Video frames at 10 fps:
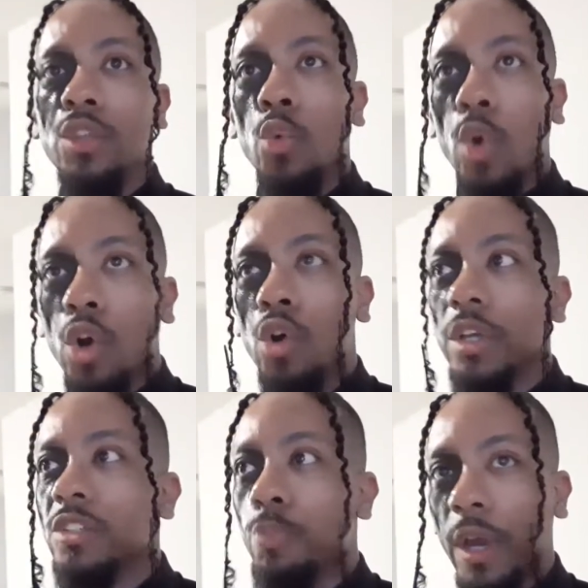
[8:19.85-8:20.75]
The
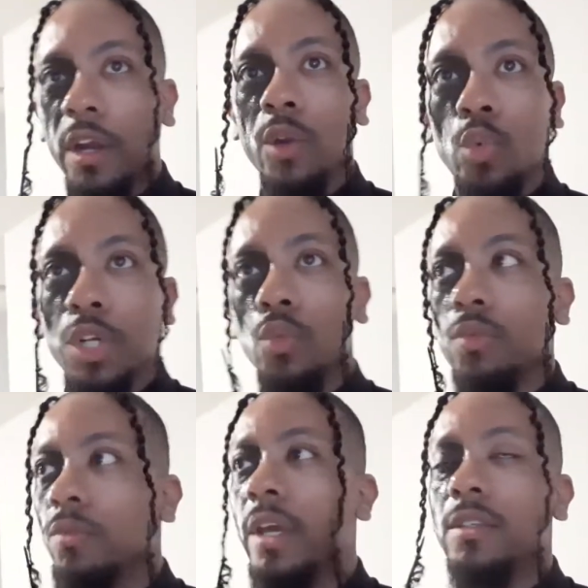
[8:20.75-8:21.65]
world is better than
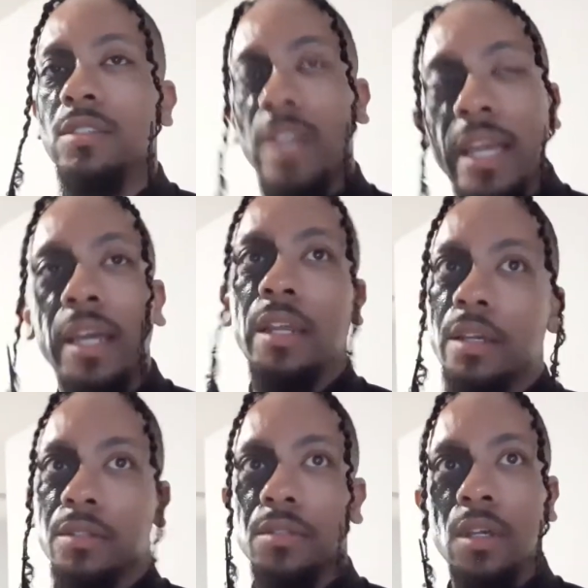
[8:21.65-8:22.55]
what they say it
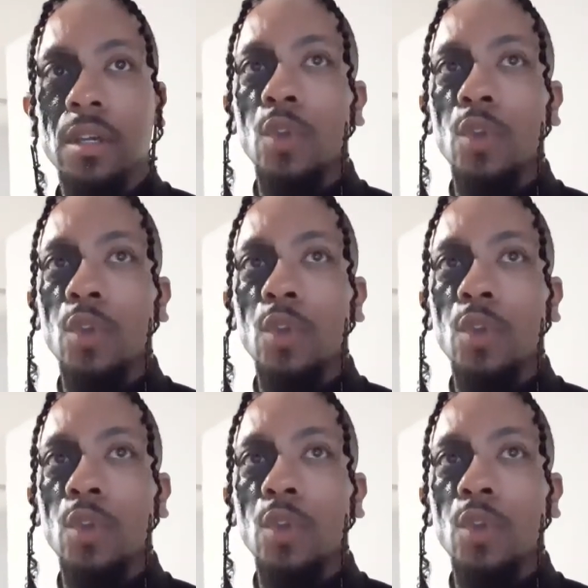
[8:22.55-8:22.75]
is.